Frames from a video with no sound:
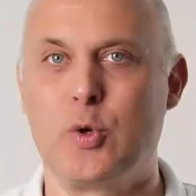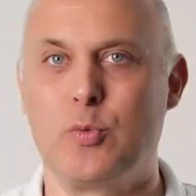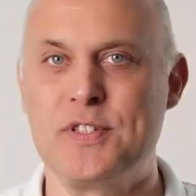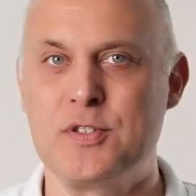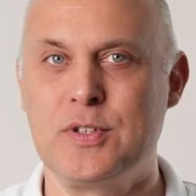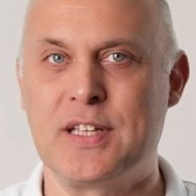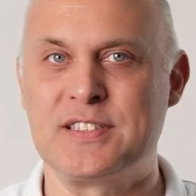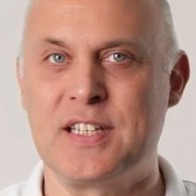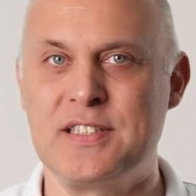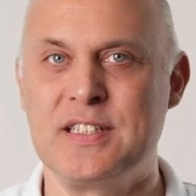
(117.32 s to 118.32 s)
We saw that
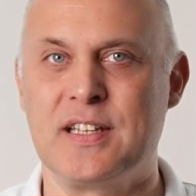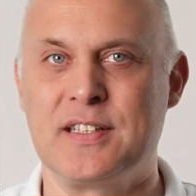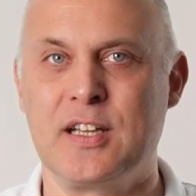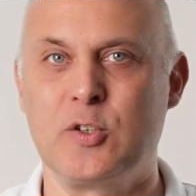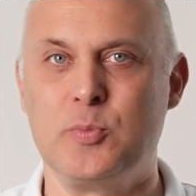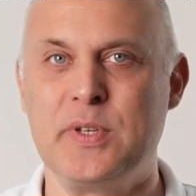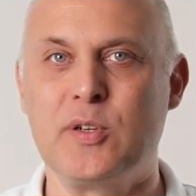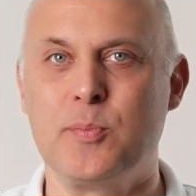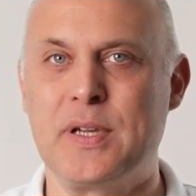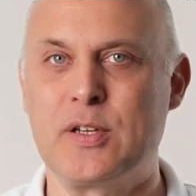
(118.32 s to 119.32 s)
static data could be
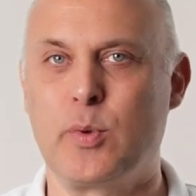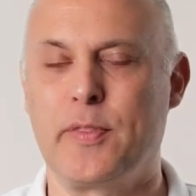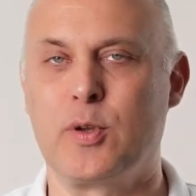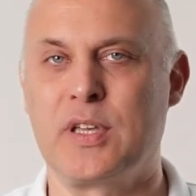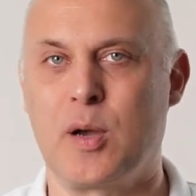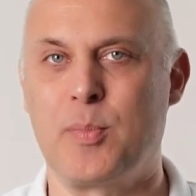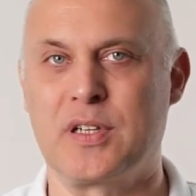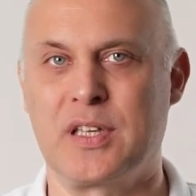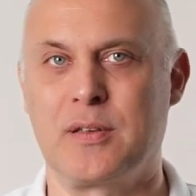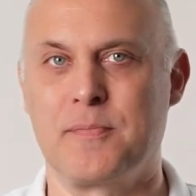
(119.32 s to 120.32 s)
compared with the car
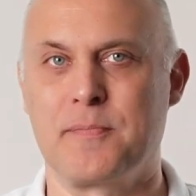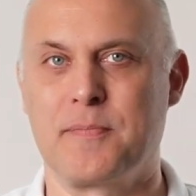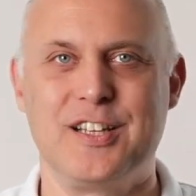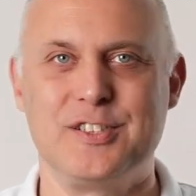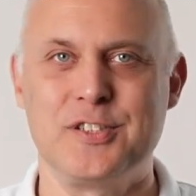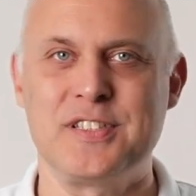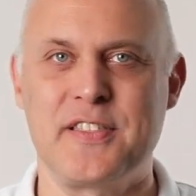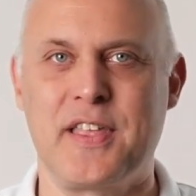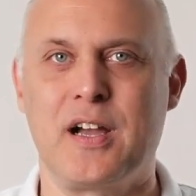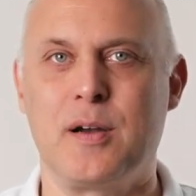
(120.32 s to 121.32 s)
parking. Just
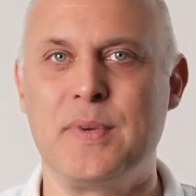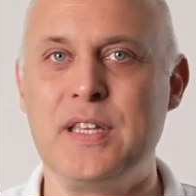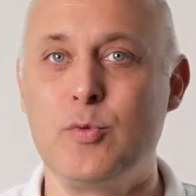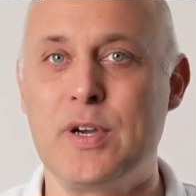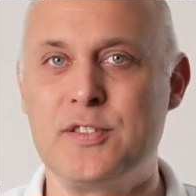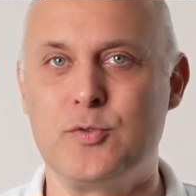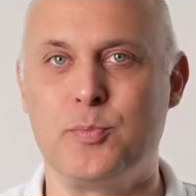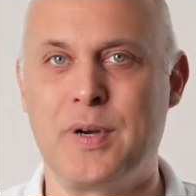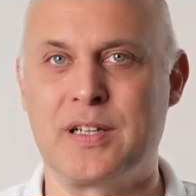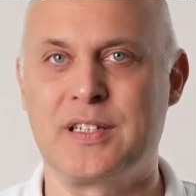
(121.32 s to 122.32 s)
as there are many ways to
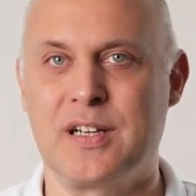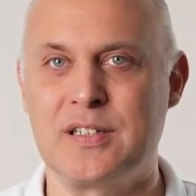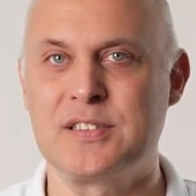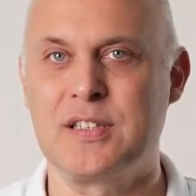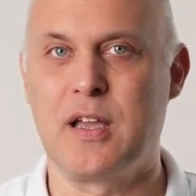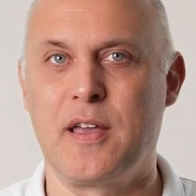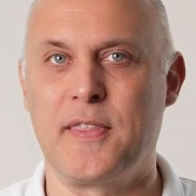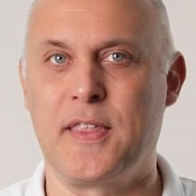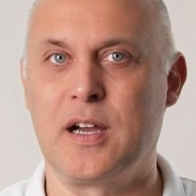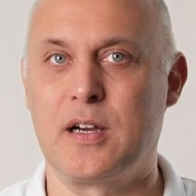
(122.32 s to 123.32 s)
park cars,
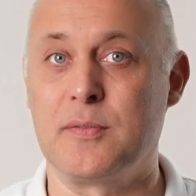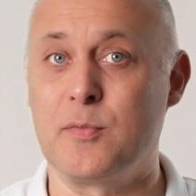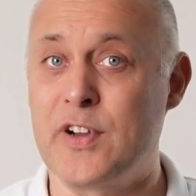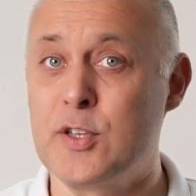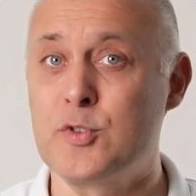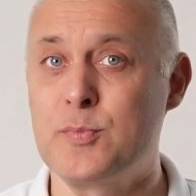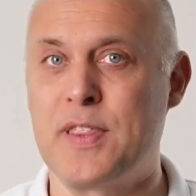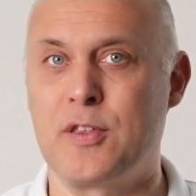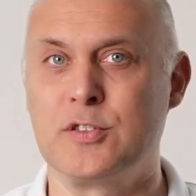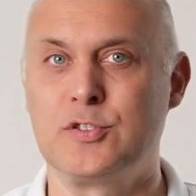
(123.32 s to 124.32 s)
there are various
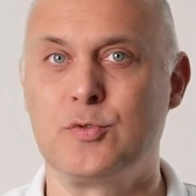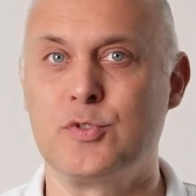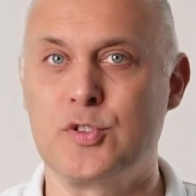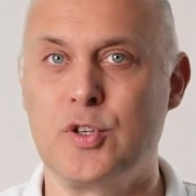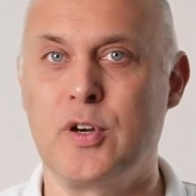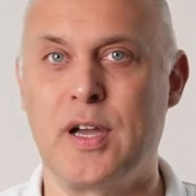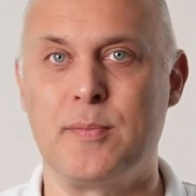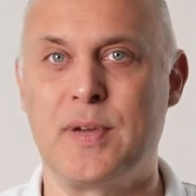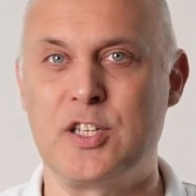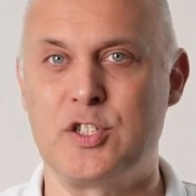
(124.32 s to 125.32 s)
methods to store
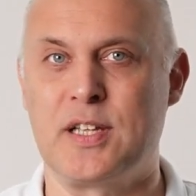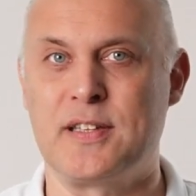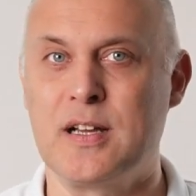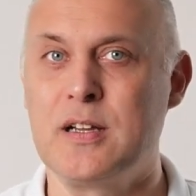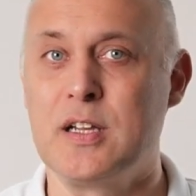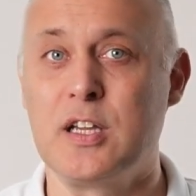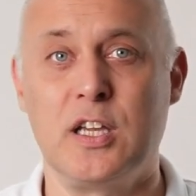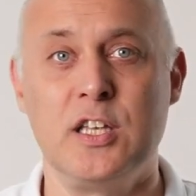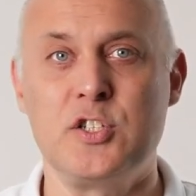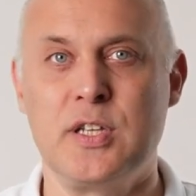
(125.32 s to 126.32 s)
and manage data,
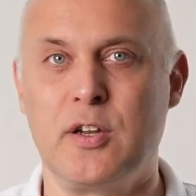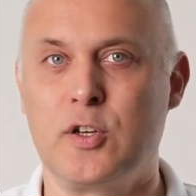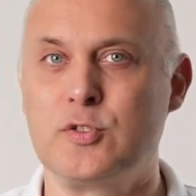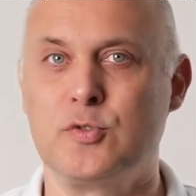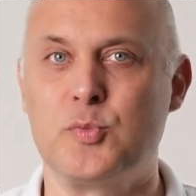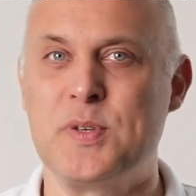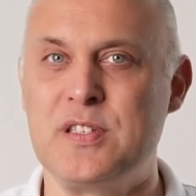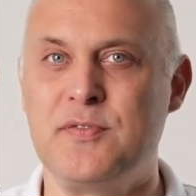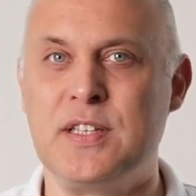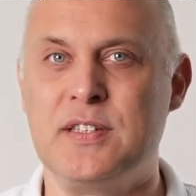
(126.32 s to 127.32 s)
each tailored to
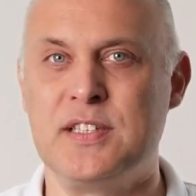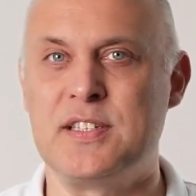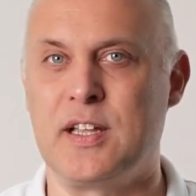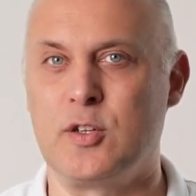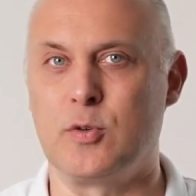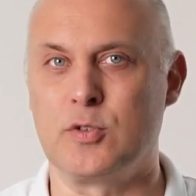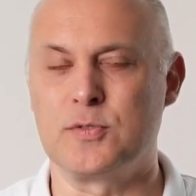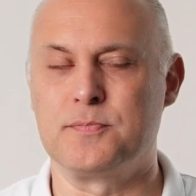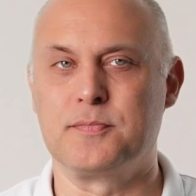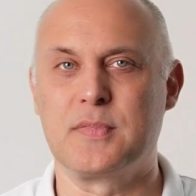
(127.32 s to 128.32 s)
specific needs and
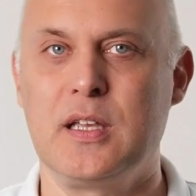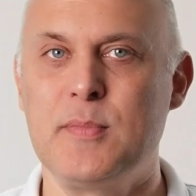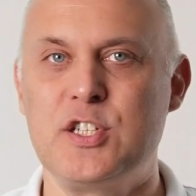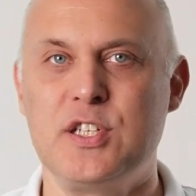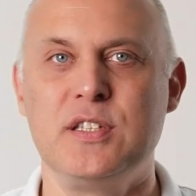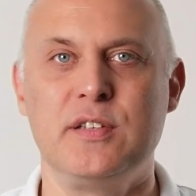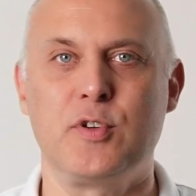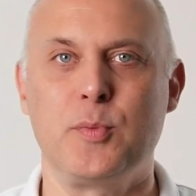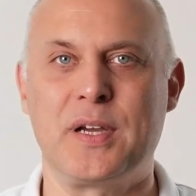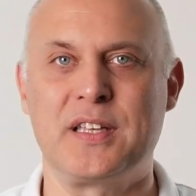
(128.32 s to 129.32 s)
goals. Imagine
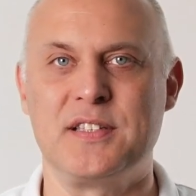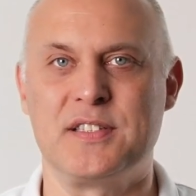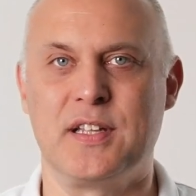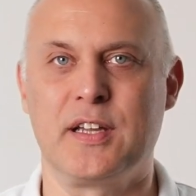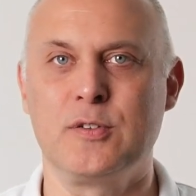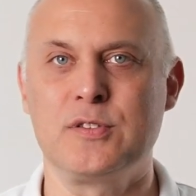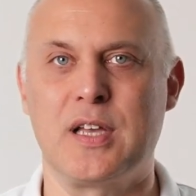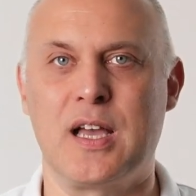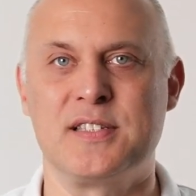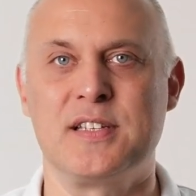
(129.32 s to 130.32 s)
different parking scenarios
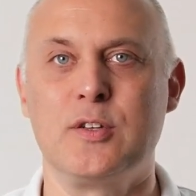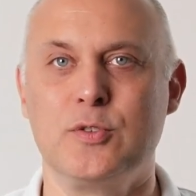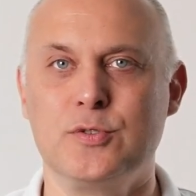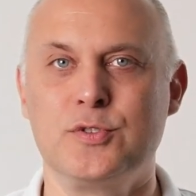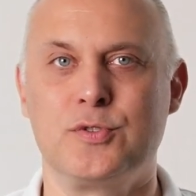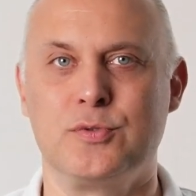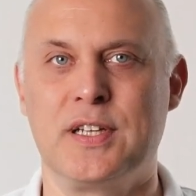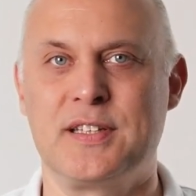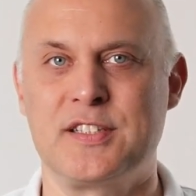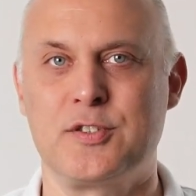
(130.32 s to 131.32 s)
as analogous to
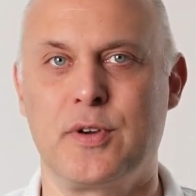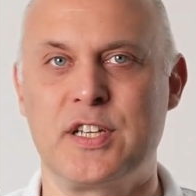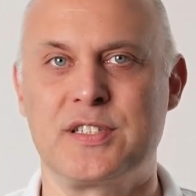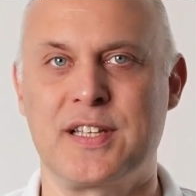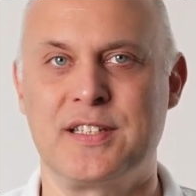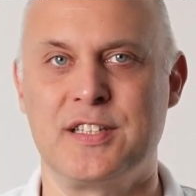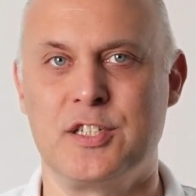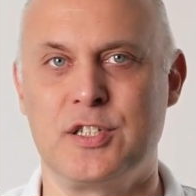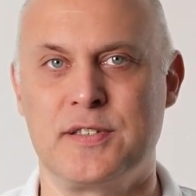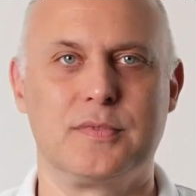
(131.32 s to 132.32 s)
data storage strategies.